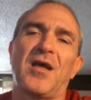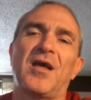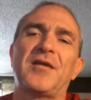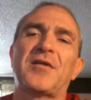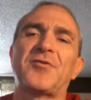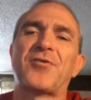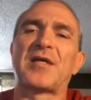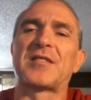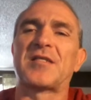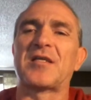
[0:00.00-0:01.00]
An
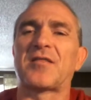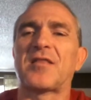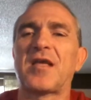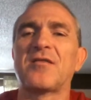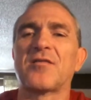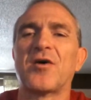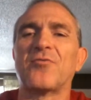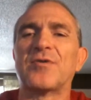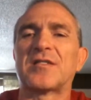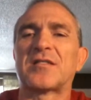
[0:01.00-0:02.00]
interesting thing,
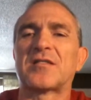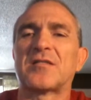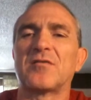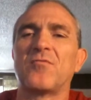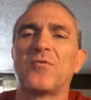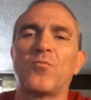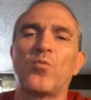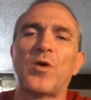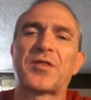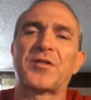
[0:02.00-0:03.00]
though, is
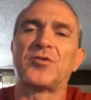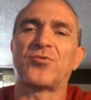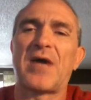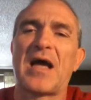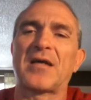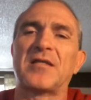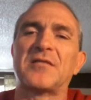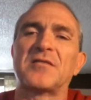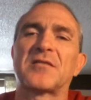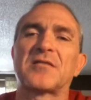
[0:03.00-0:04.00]
with
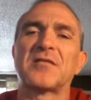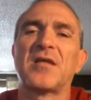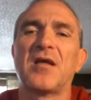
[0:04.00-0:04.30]
dragons,